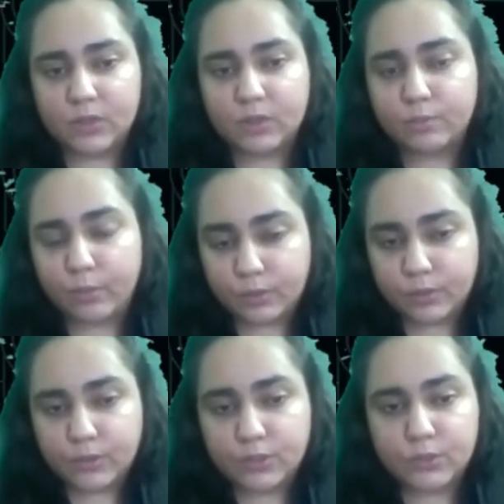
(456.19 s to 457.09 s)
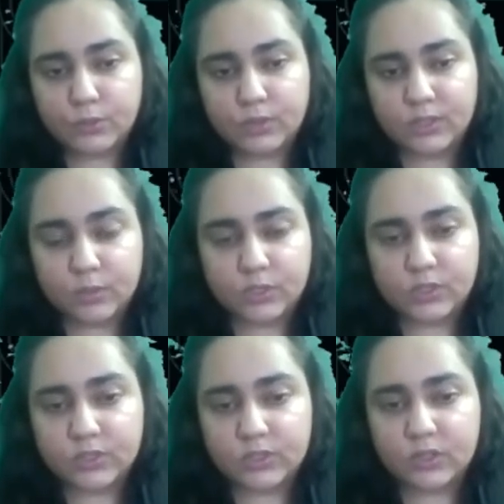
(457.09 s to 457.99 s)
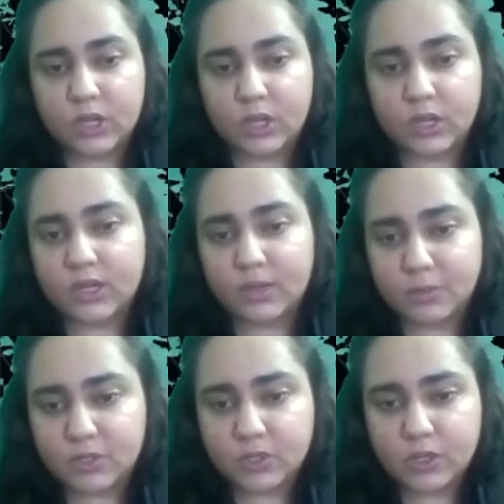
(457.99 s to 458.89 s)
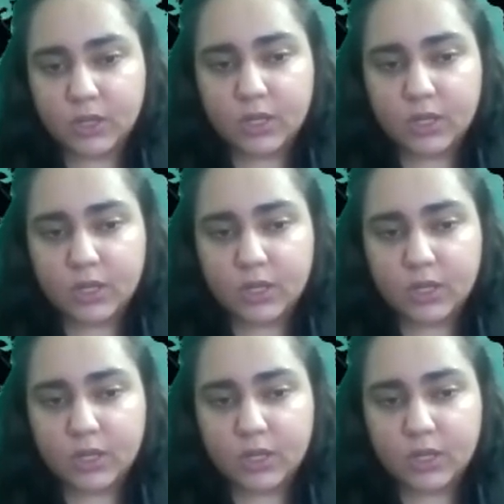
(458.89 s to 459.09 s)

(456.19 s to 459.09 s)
a component to it, which is the hard limiter,